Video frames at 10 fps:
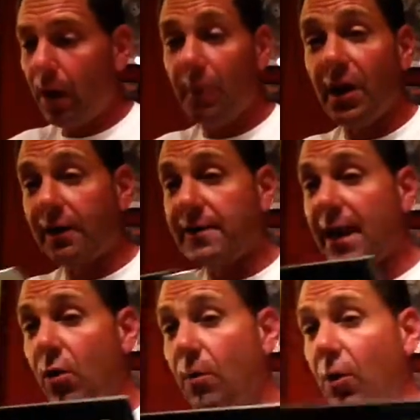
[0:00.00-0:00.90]
I mean, not
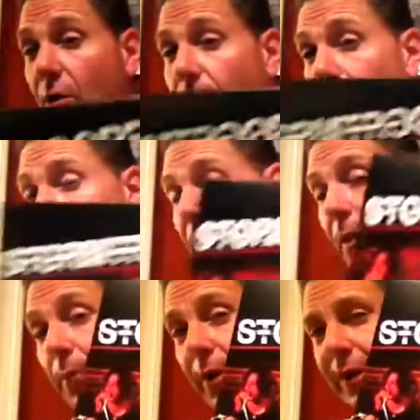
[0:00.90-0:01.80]
terrible,
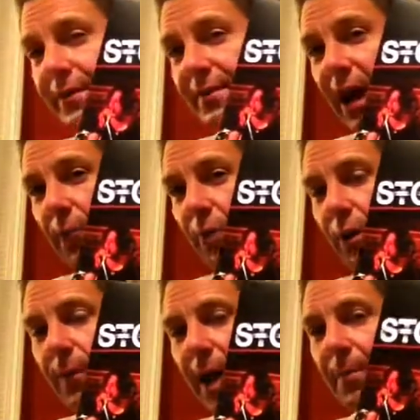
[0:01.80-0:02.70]
but it's not
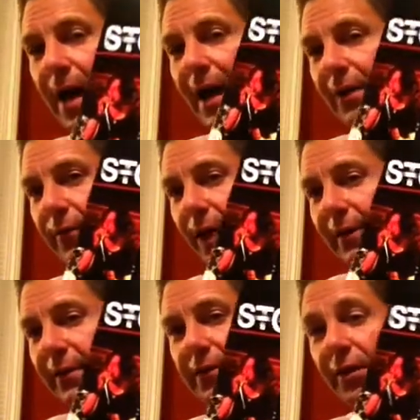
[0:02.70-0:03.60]
really my bag of
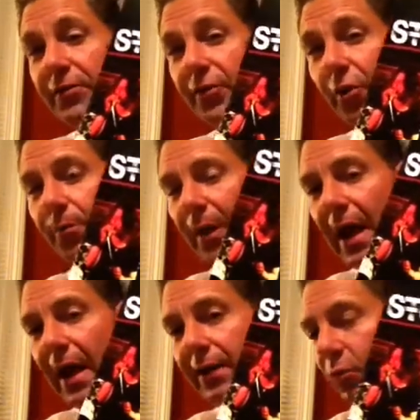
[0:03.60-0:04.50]
like the, the dirt bag